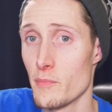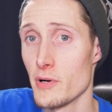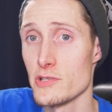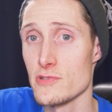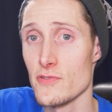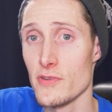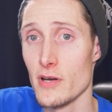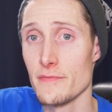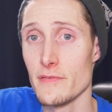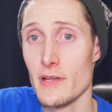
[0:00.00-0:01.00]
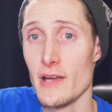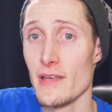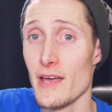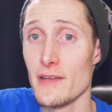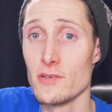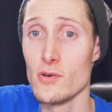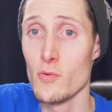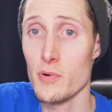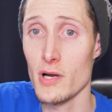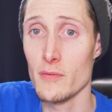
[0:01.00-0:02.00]
a bunch of stuff and I had no
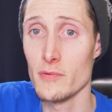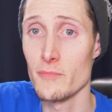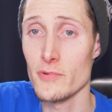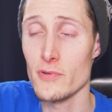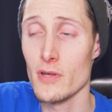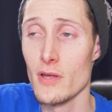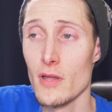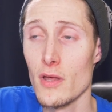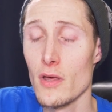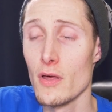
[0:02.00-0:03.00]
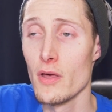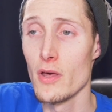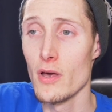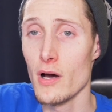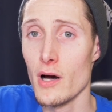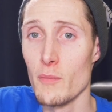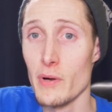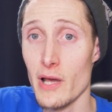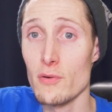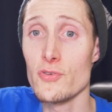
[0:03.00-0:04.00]
problems.
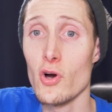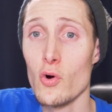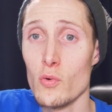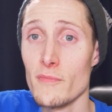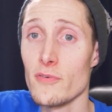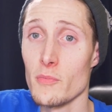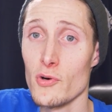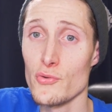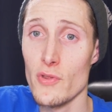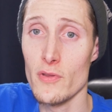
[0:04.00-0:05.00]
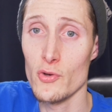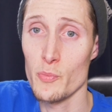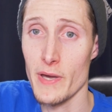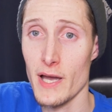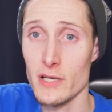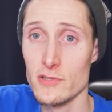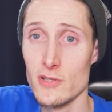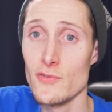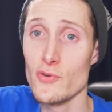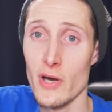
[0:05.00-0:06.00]
But I was home for most of those
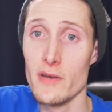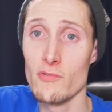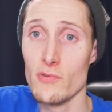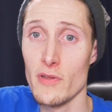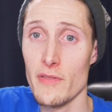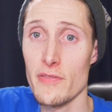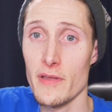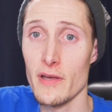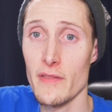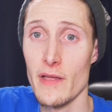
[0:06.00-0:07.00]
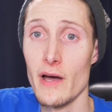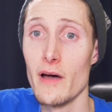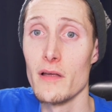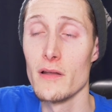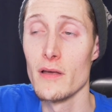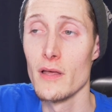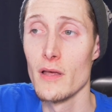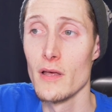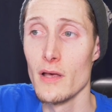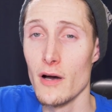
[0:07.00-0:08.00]
packages, so I didn't really think of that.
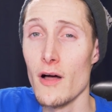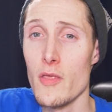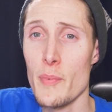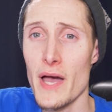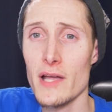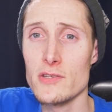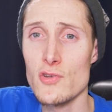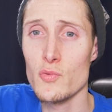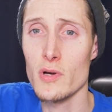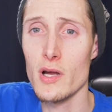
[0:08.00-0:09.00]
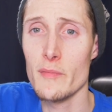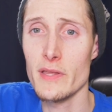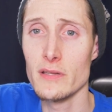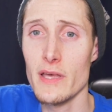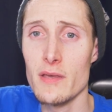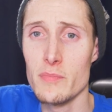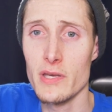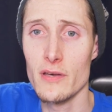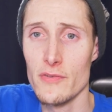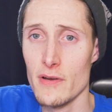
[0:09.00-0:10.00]
The packages were coming late
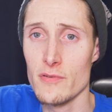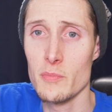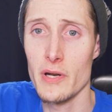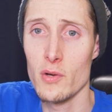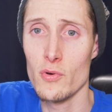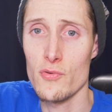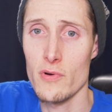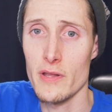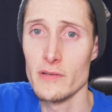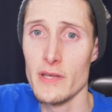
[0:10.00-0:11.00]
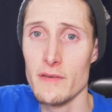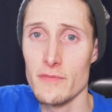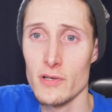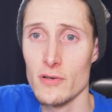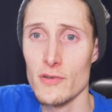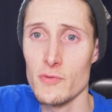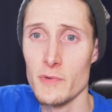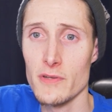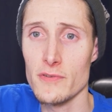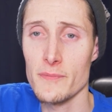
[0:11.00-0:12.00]
because everybody was running late for
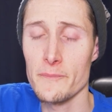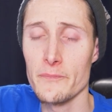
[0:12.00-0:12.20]
Christmas.